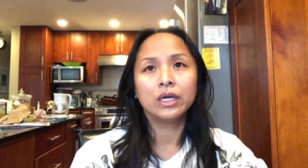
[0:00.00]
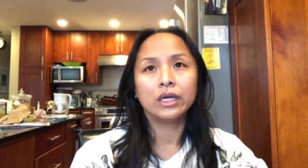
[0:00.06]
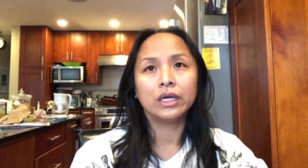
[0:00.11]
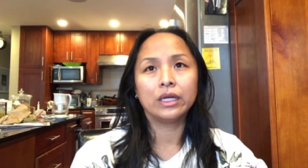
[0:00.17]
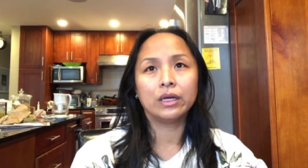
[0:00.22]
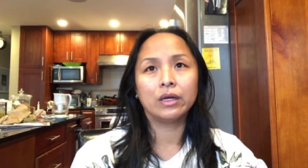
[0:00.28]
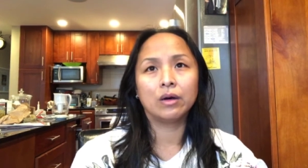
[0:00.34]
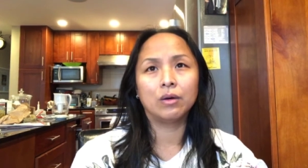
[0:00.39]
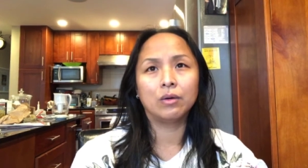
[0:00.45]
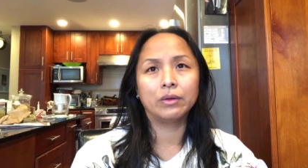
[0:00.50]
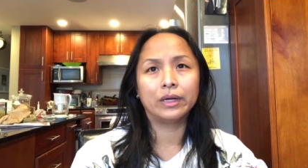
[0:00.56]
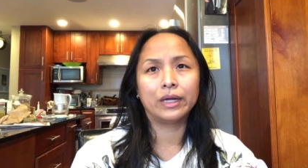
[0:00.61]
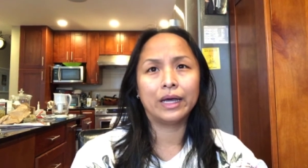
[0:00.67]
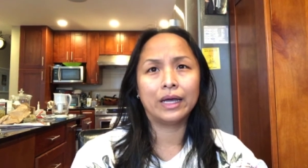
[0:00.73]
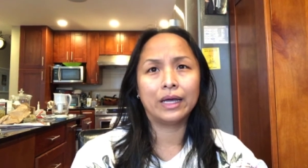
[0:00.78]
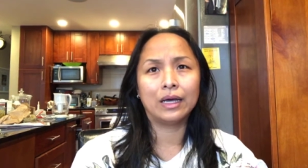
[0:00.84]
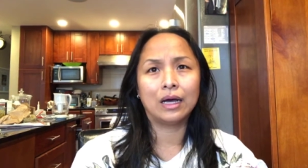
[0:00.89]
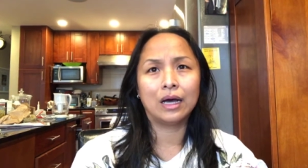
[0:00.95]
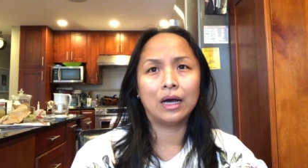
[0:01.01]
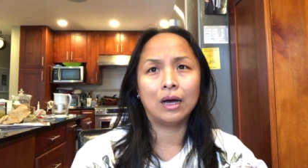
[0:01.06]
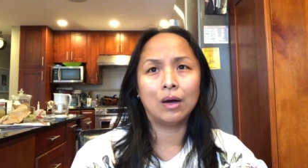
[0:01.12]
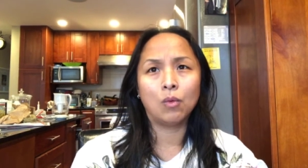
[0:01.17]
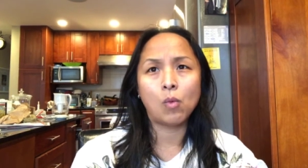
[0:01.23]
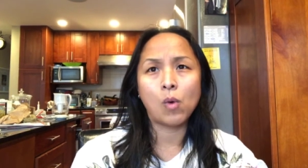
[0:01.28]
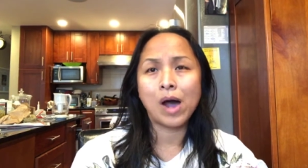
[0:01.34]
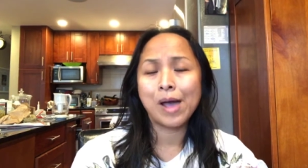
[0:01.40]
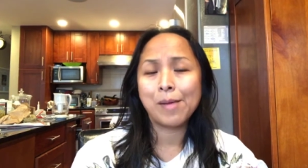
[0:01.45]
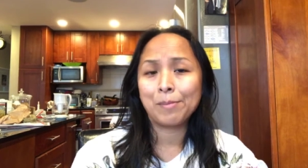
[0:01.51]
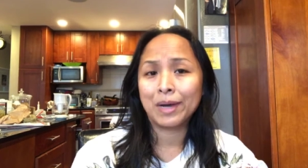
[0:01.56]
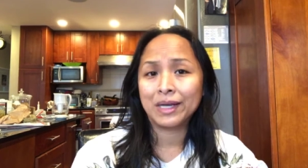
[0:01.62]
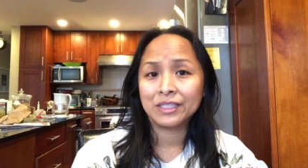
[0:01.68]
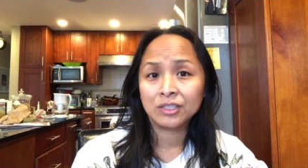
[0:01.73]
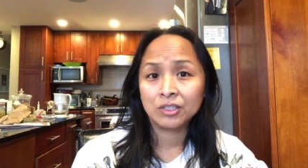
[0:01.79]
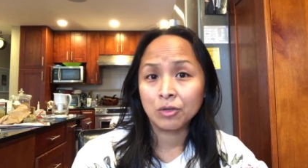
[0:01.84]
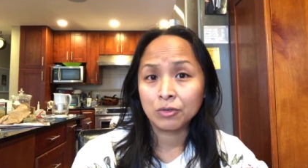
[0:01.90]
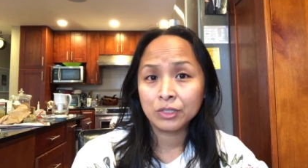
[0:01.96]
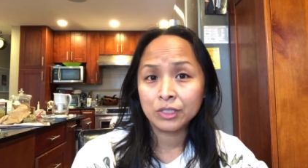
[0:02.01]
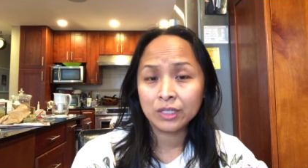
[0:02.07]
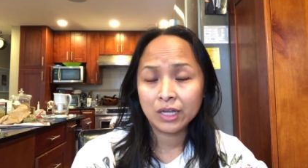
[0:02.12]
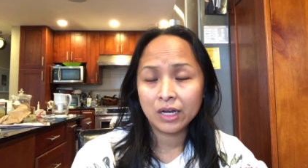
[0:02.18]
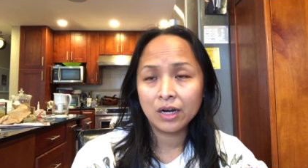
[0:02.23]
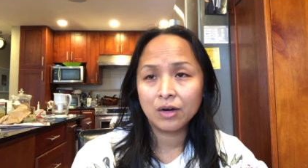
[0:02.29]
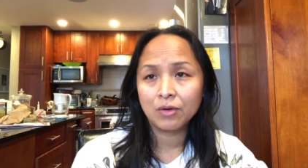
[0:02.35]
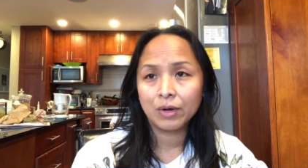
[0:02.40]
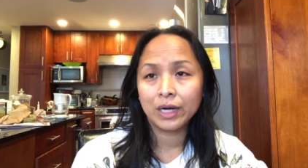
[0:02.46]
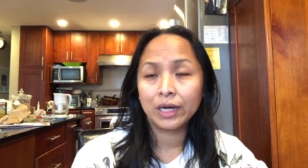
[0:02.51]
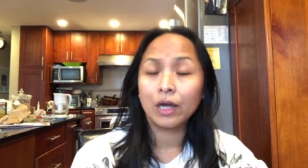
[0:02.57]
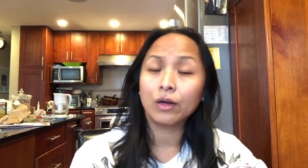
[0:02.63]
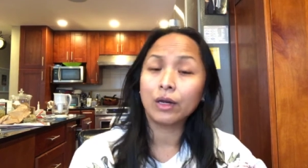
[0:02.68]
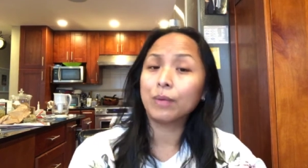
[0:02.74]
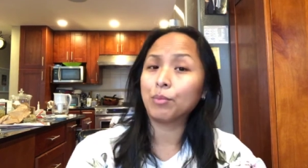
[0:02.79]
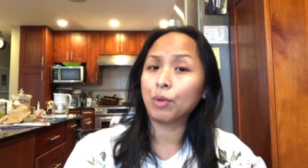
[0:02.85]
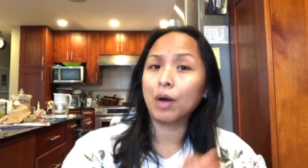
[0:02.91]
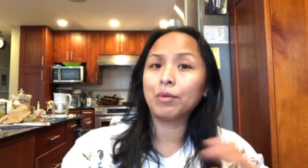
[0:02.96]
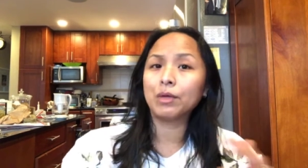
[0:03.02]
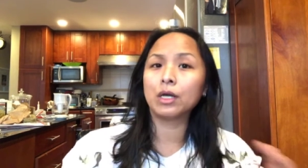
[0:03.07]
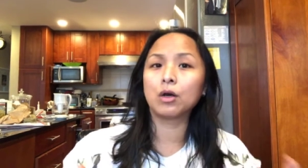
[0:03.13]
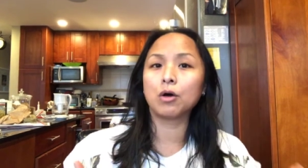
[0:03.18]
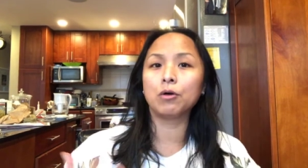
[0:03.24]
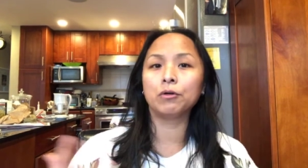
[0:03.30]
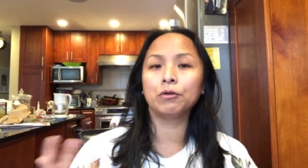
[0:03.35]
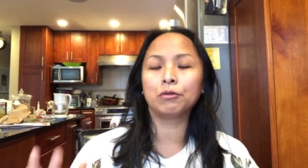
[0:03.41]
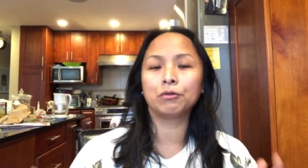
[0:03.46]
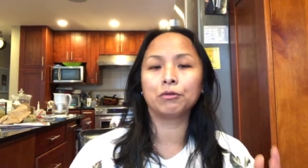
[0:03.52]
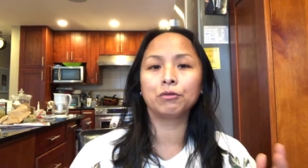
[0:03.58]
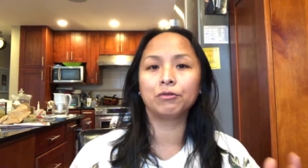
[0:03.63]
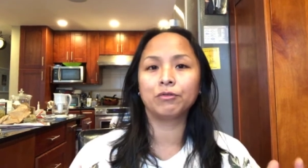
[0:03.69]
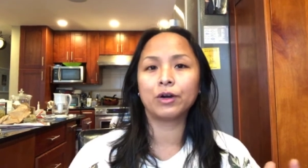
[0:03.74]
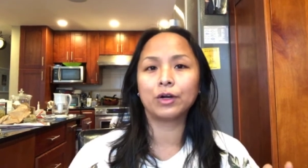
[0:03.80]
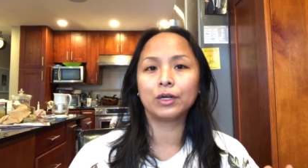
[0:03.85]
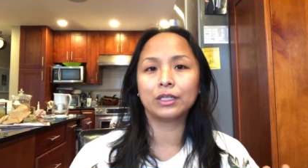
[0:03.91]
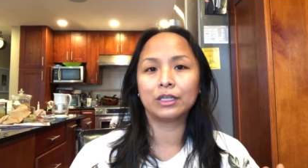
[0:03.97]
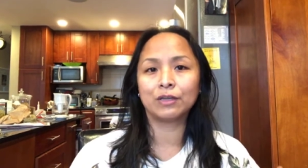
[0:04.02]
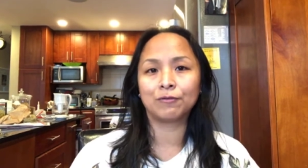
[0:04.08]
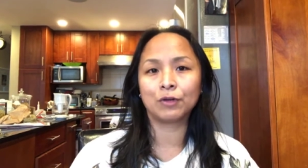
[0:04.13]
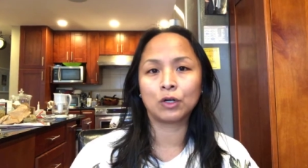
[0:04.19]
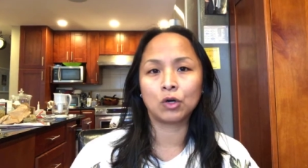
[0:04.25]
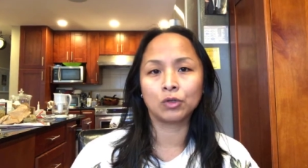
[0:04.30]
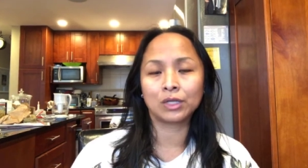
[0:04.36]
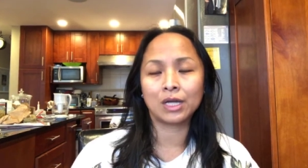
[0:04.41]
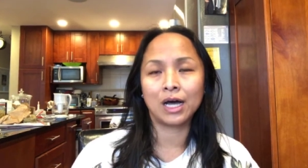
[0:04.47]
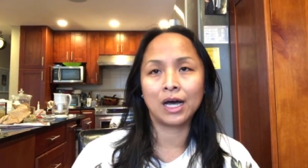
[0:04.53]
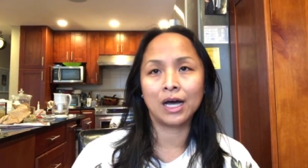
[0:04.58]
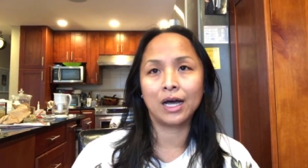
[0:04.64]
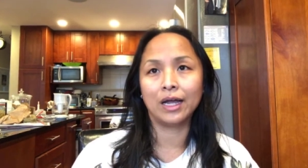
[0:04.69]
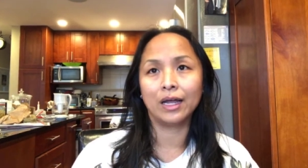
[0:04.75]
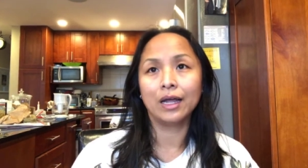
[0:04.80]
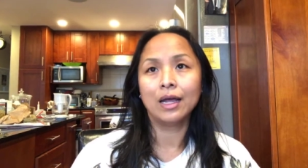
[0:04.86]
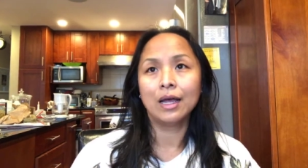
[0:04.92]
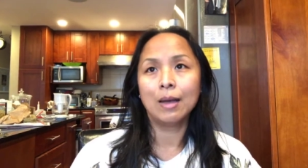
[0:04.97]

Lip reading: You know, like, why am I so scared right now? They're probably going through a very difficult time